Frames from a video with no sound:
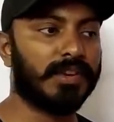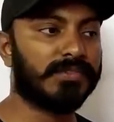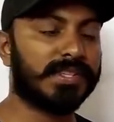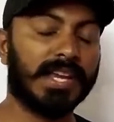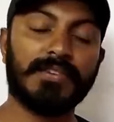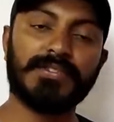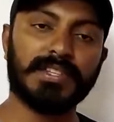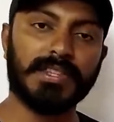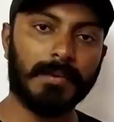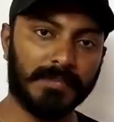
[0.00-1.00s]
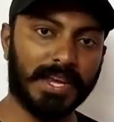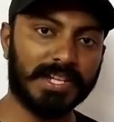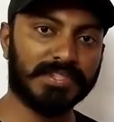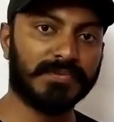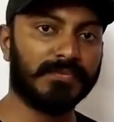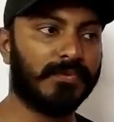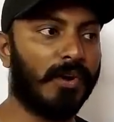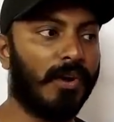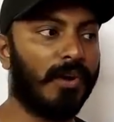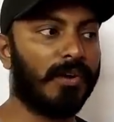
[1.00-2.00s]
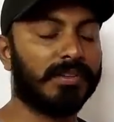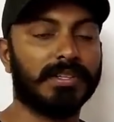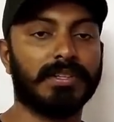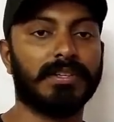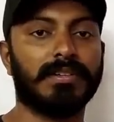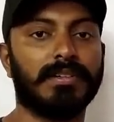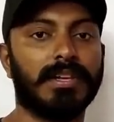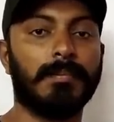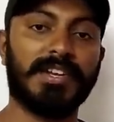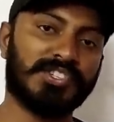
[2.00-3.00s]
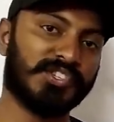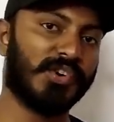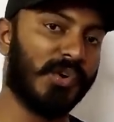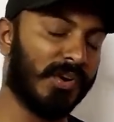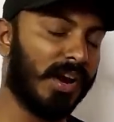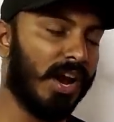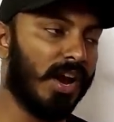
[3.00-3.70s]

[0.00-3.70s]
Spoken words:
saves the thumbnails for the image store,